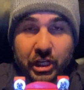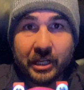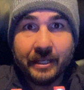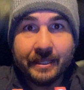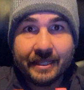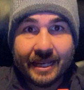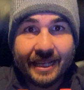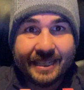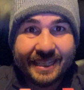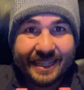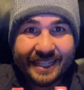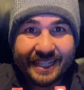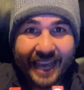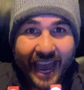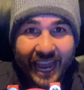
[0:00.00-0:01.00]
is
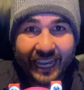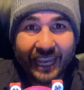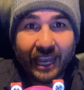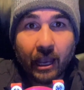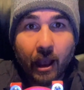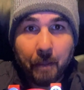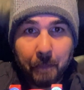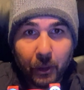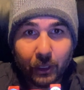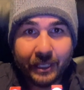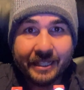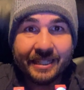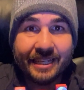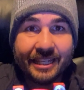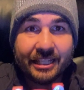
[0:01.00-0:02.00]
stacking a pulley
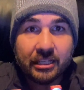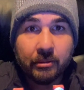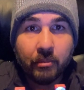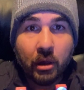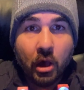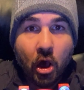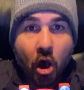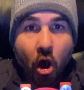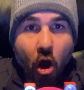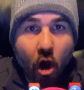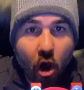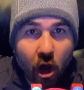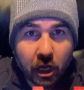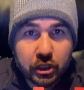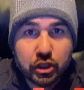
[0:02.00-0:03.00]
system
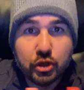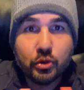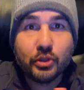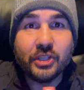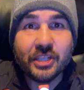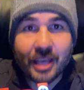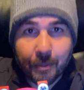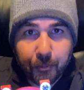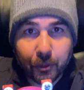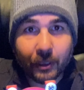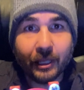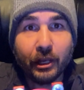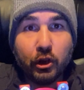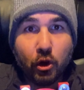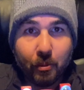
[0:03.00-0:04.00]
onto separate
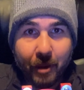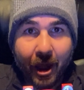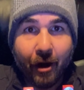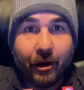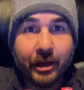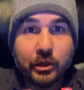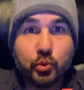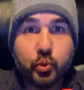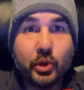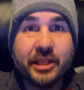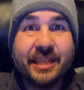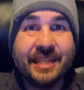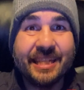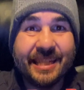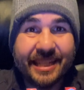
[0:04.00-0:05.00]
linear bearings with
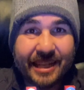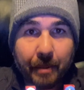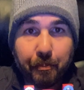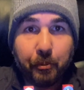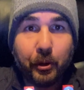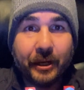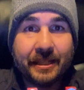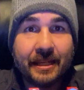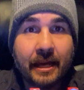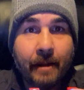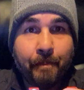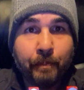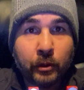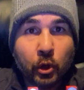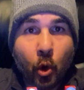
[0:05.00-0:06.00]
separate
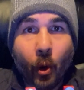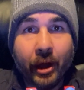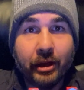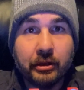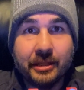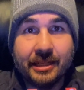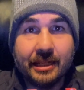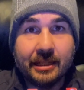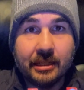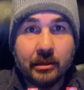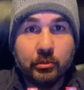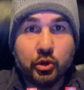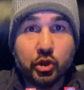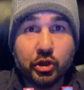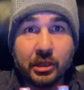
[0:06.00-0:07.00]
coil
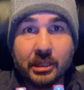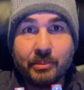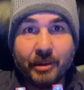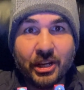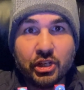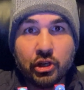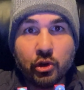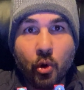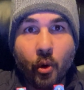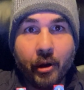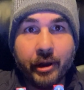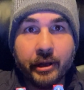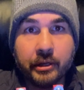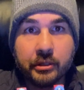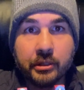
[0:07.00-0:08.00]
systems or suspension
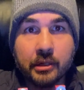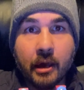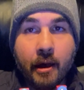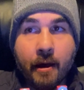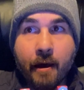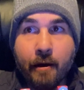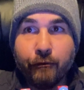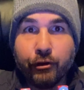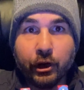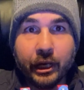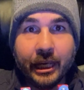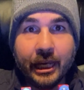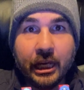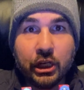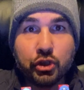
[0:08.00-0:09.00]
coils for
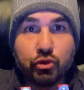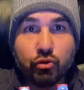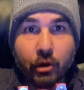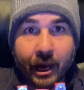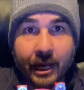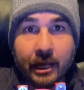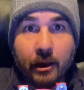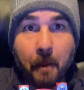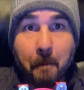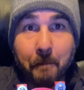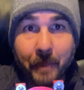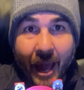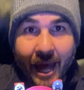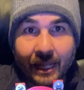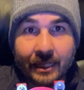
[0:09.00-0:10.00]
each radial
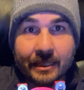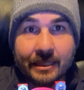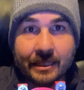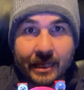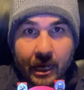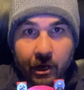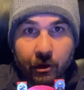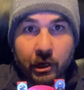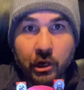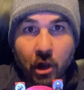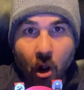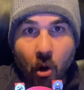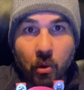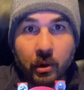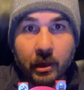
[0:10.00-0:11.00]
balance area
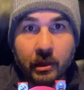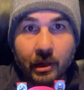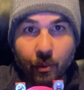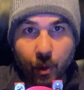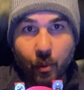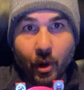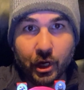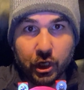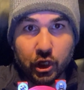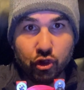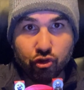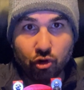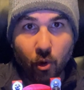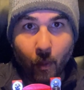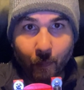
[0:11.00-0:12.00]
node that we want to
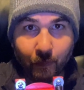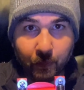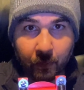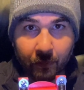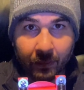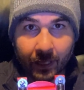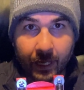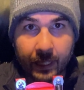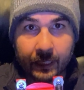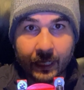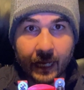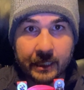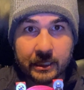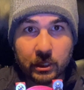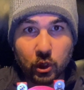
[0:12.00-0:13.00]
control. In the
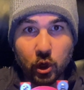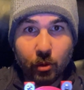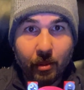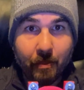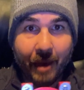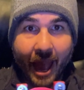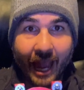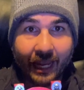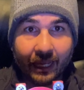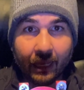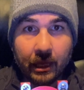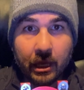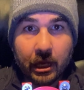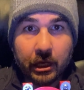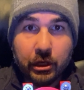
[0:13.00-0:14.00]
case of the human back,
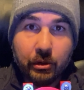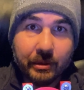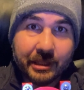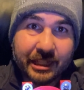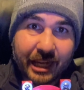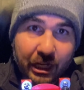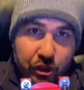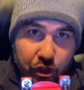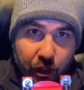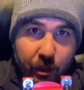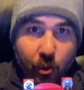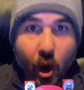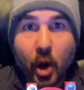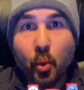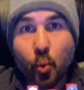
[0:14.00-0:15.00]
you essentially
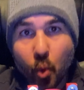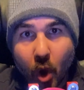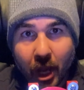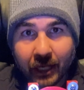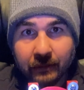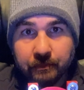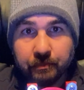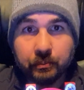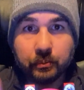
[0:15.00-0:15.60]
want one